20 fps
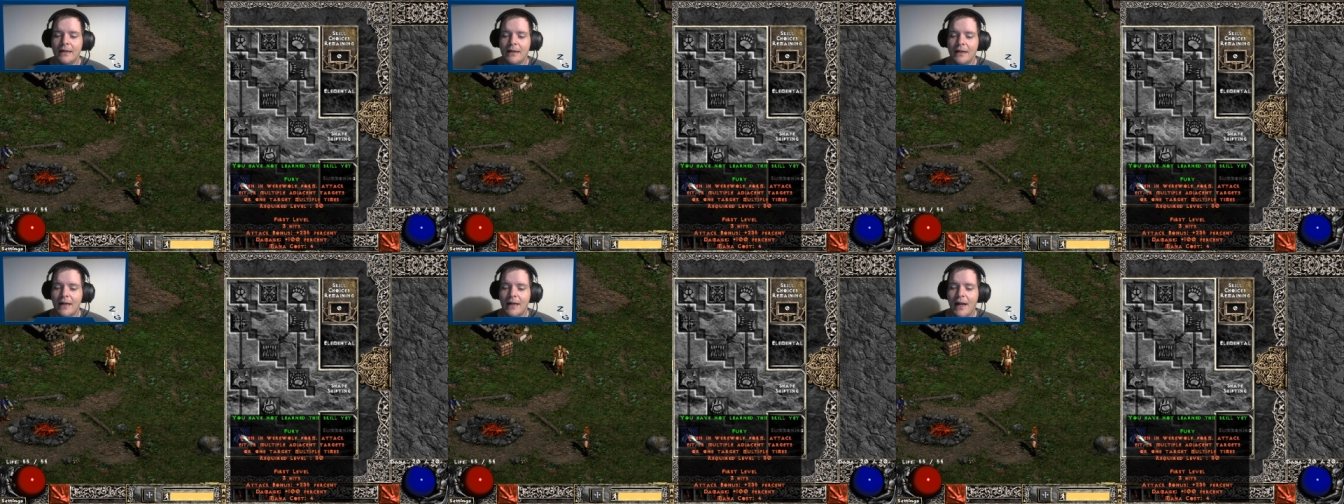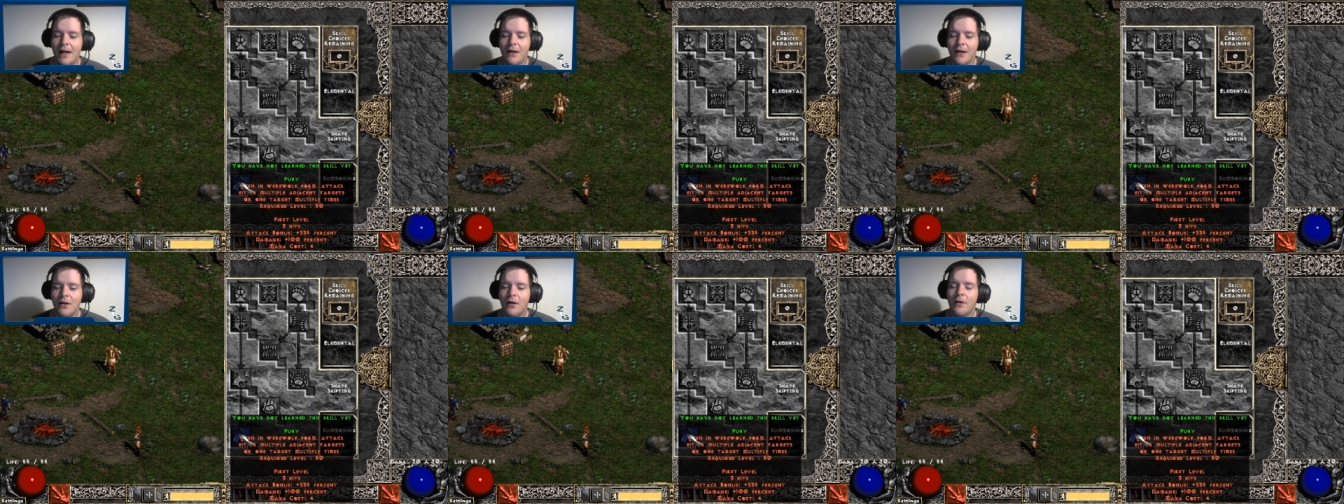
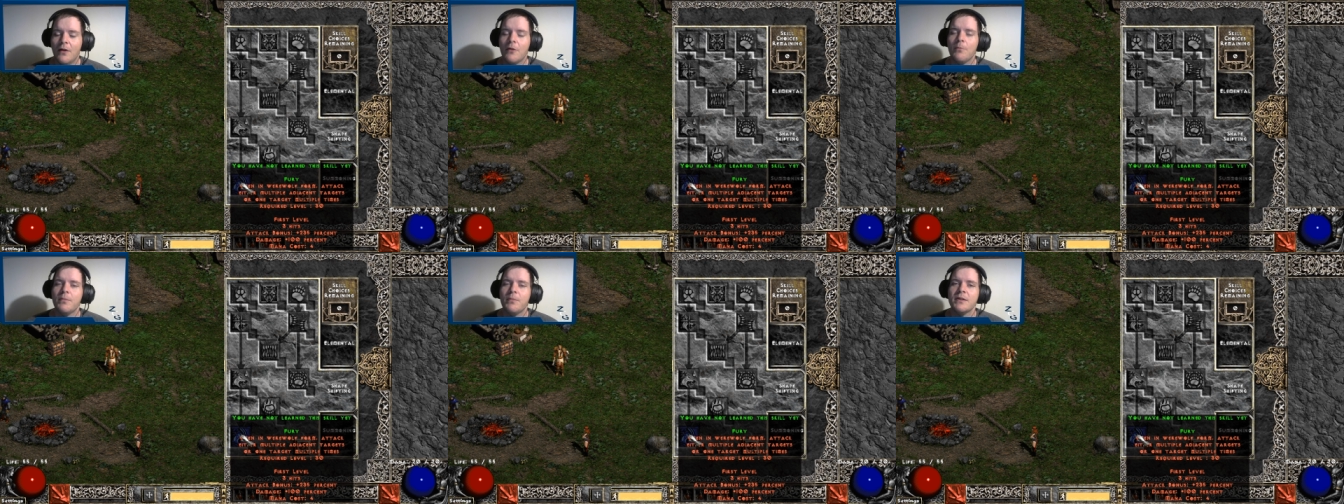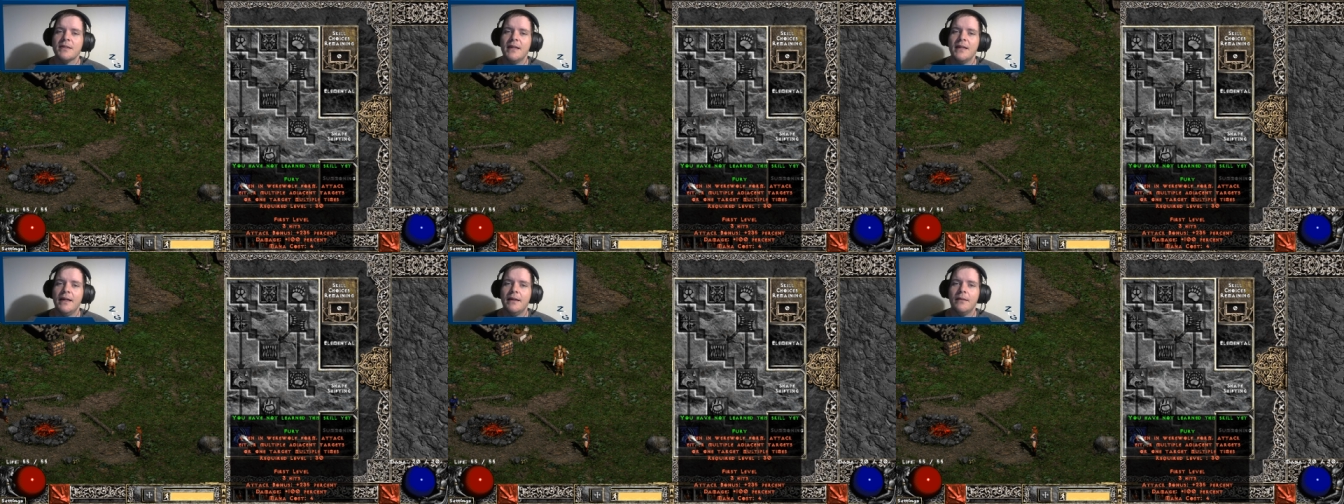and
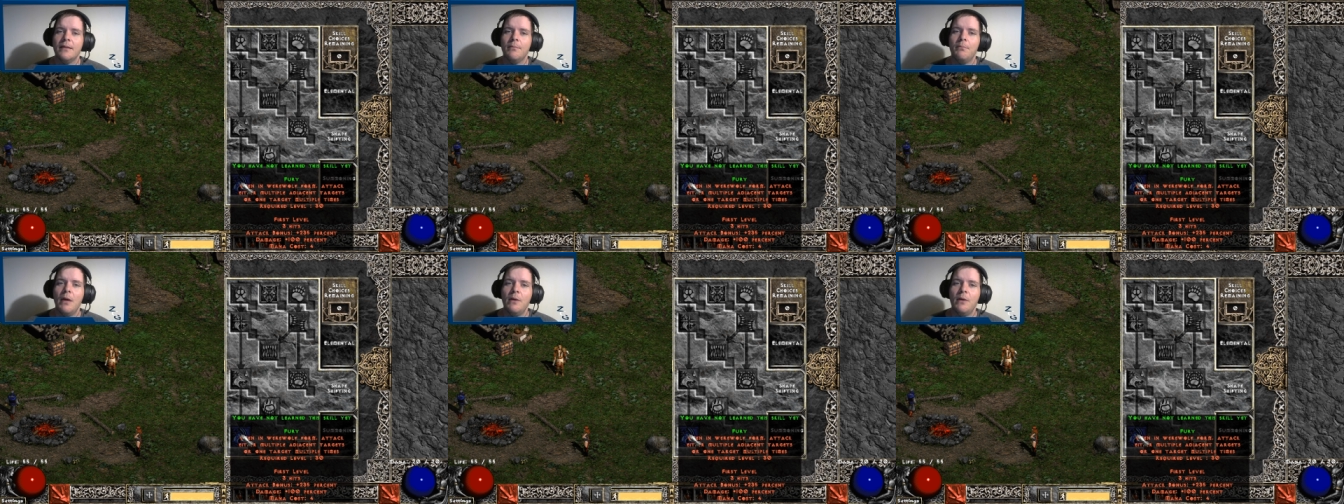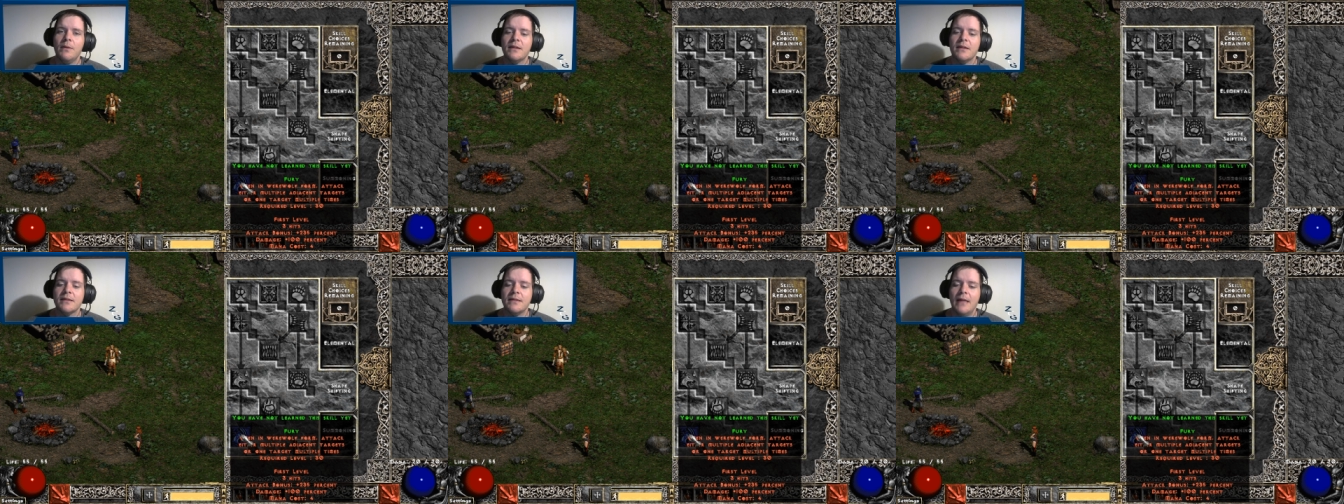100%
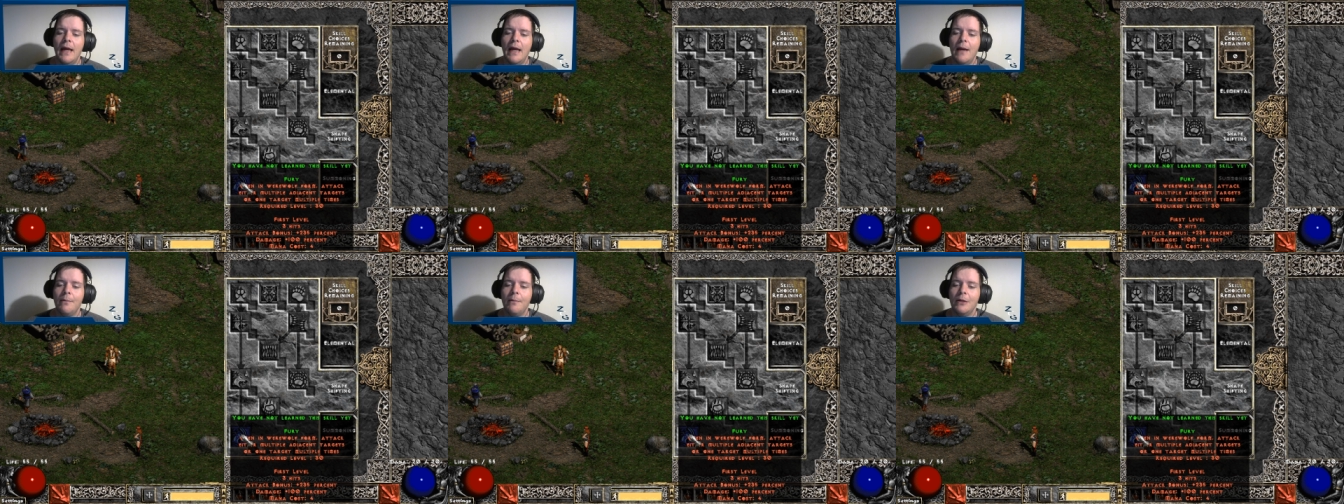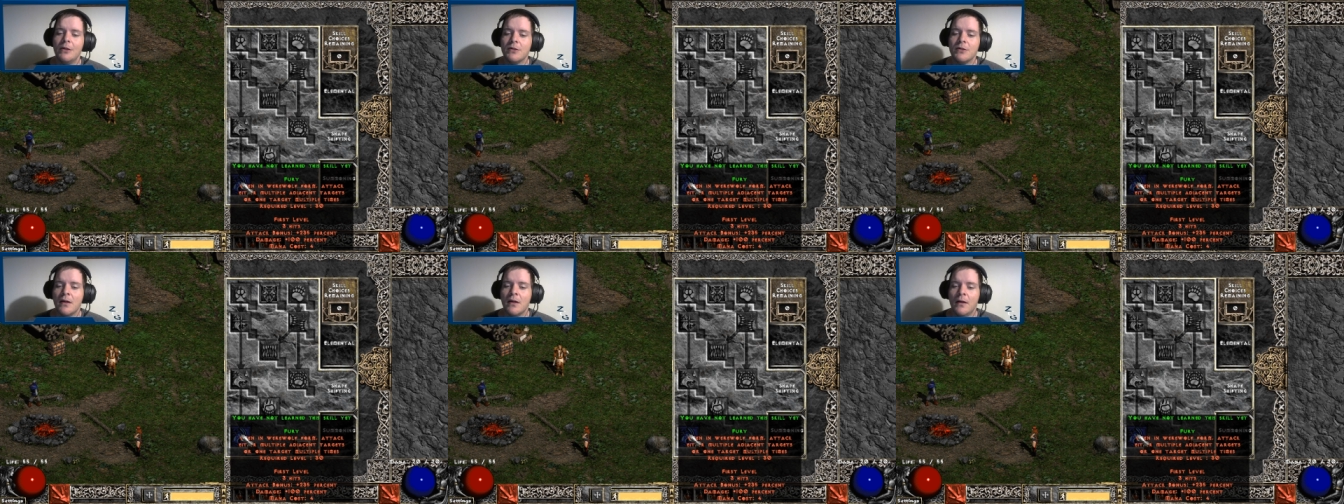bonus
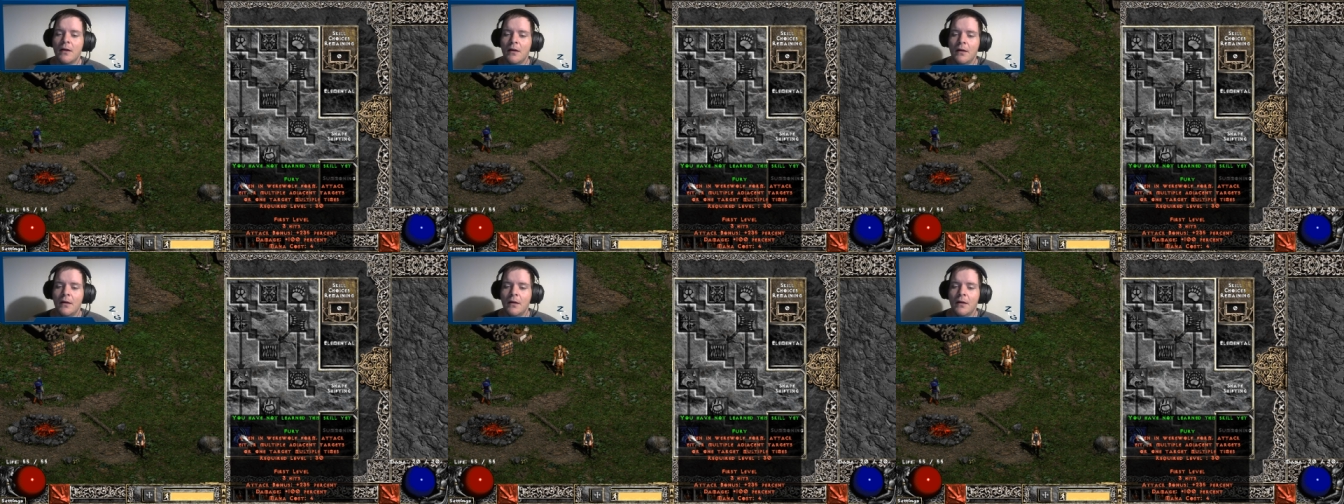damage.